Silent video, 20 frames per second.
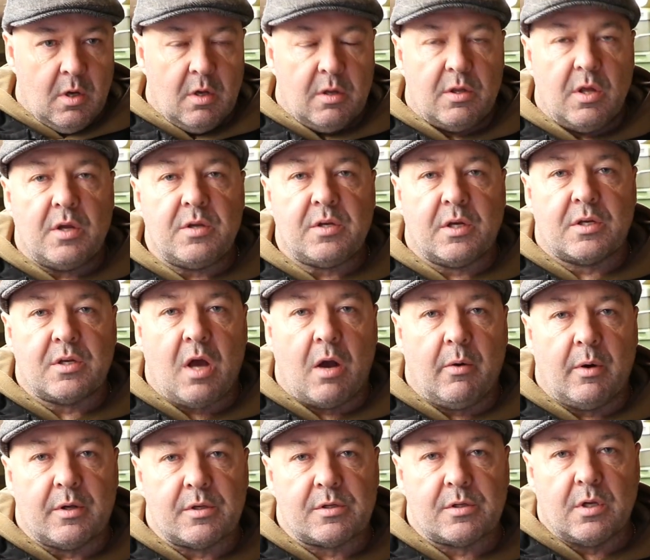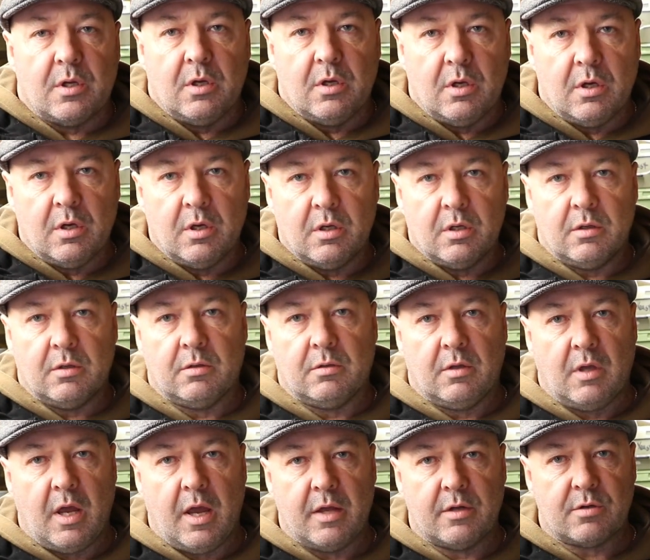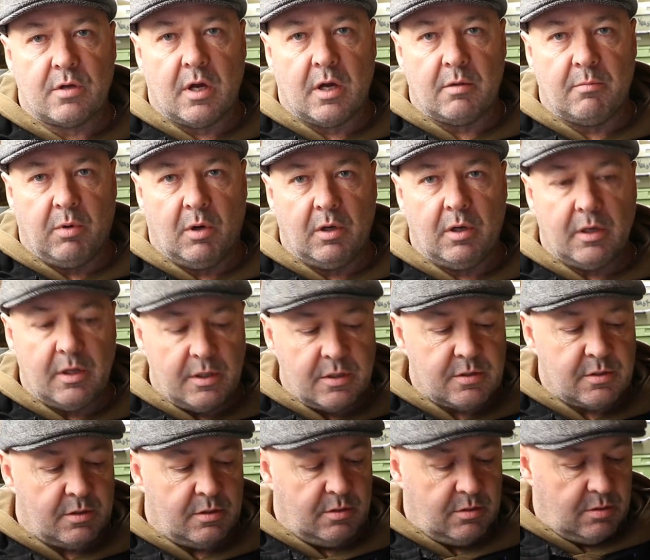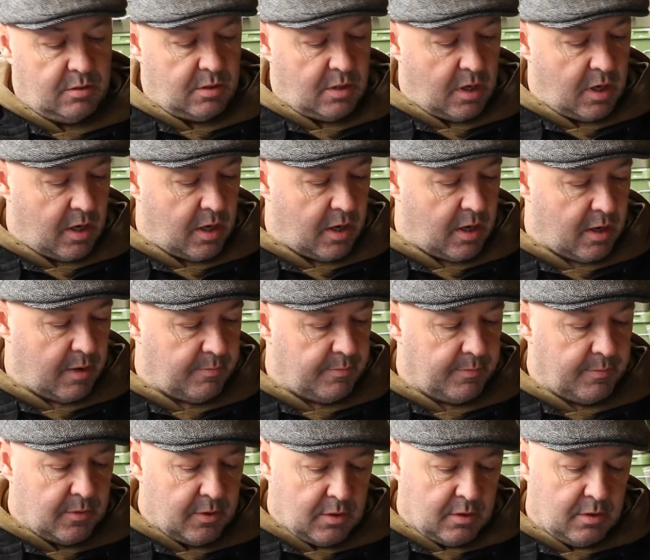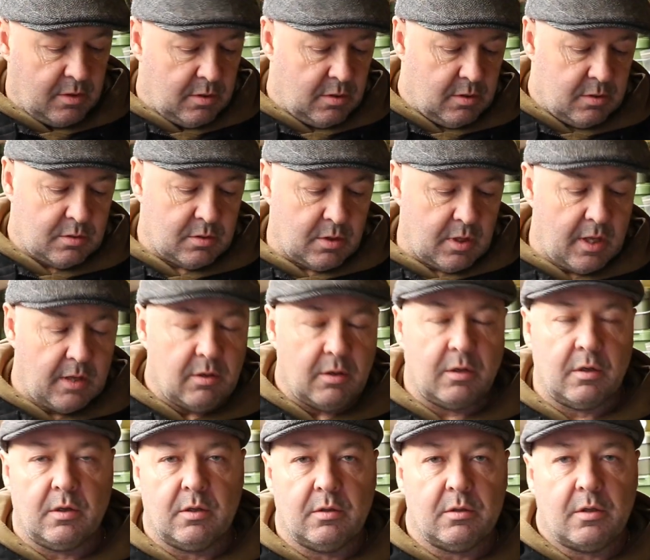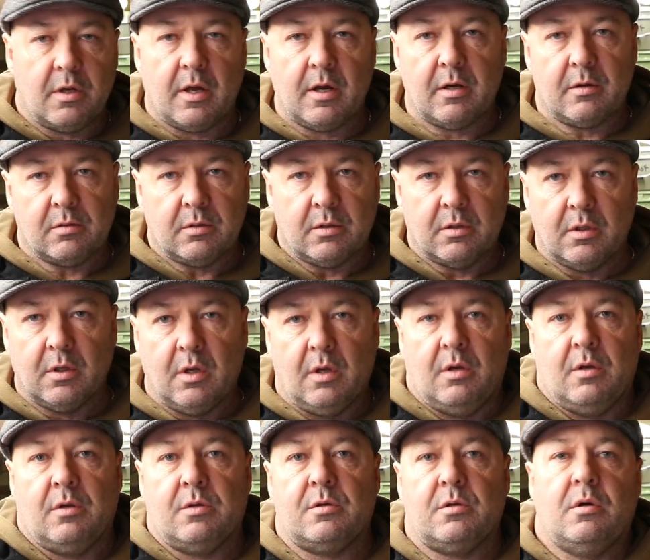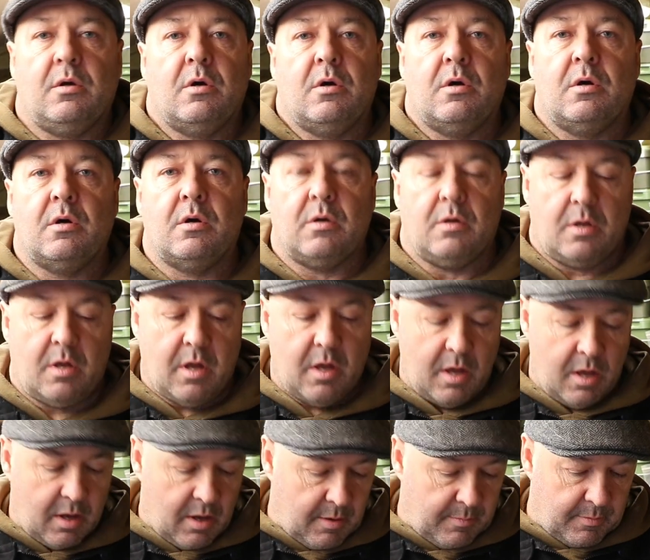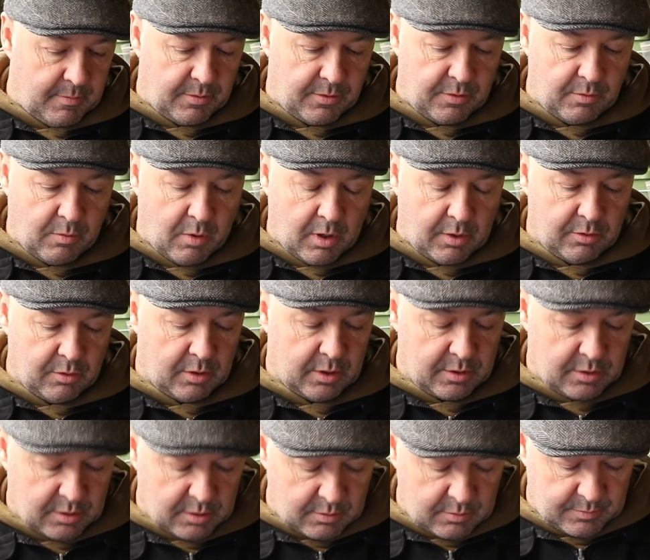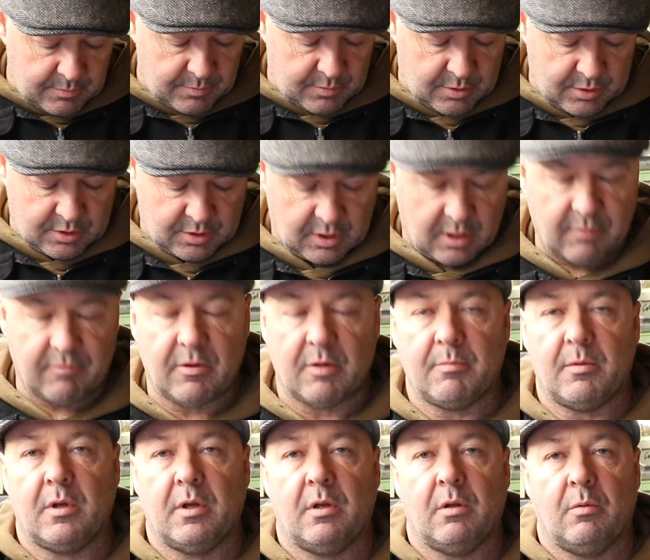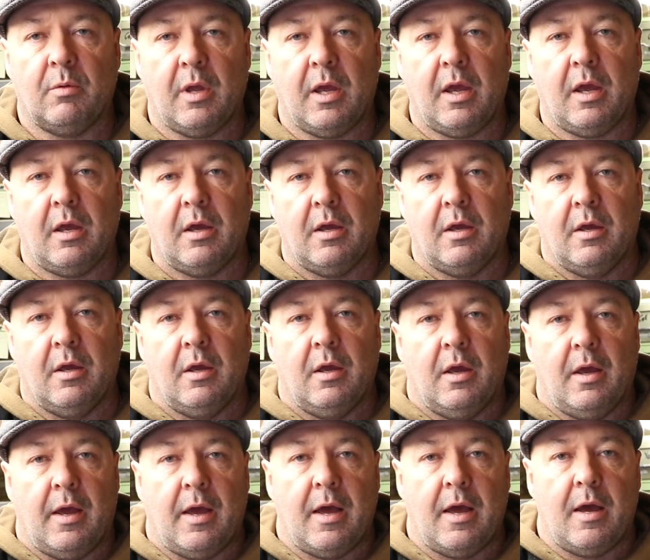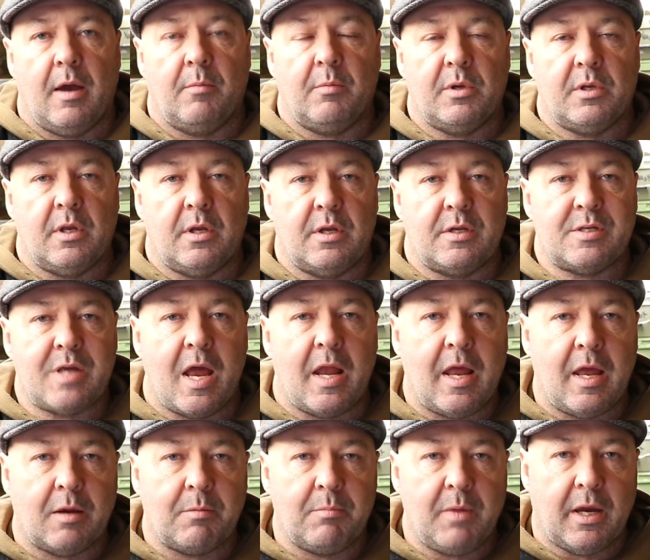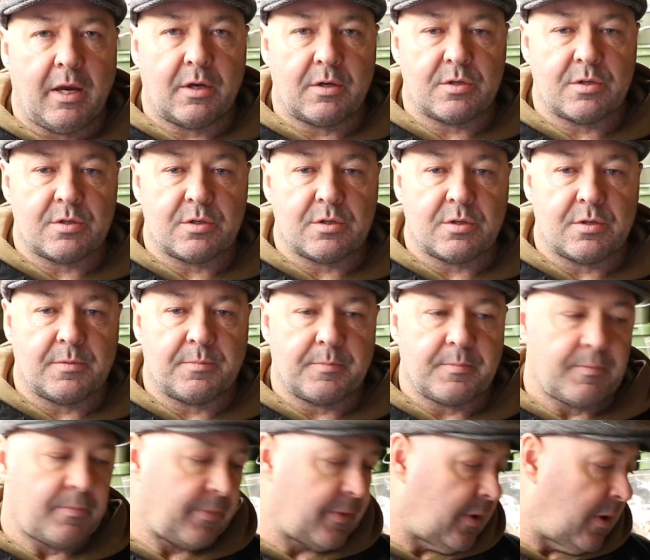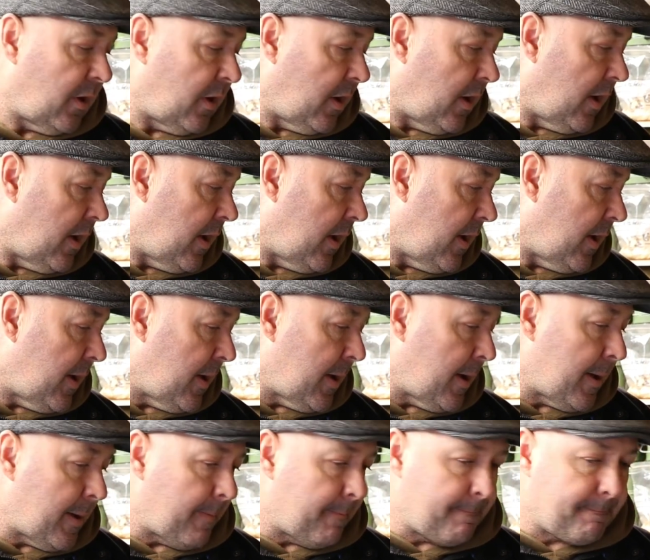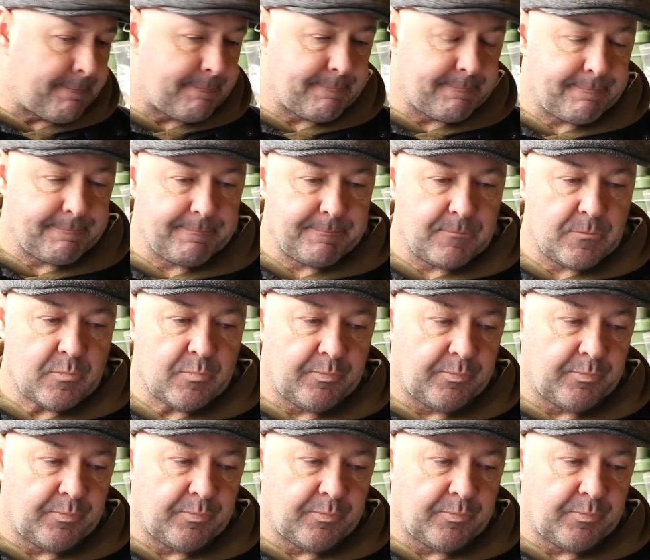36 hours air dried boilies, so they're looking good now. So what I thought I'd do, just give them a little way. We did a 10 egg mix. I